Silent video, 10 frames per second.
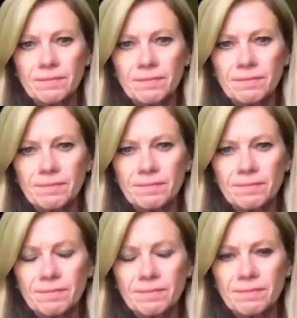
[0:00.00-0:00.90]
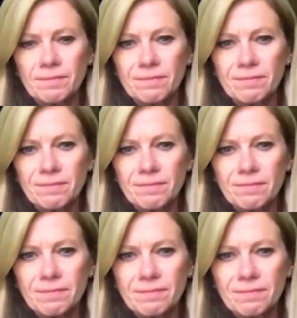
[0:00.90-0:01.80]

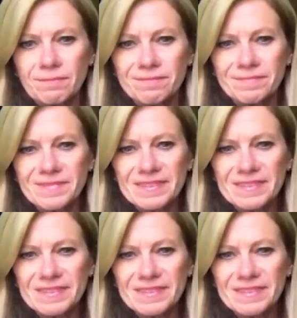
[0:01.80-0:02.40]
(not speaking)